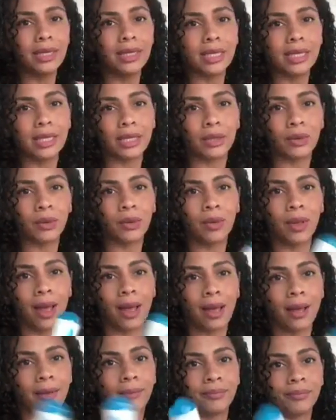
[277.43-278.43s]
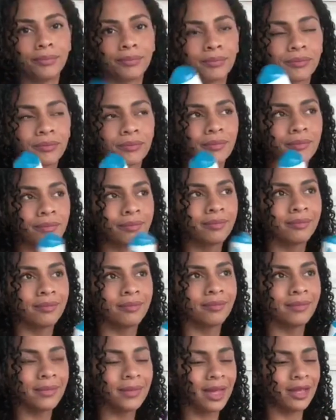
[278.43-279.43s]
These little um,
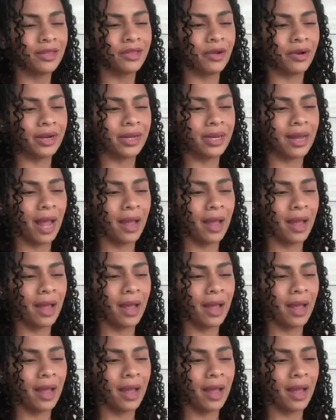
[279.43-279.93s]
dirty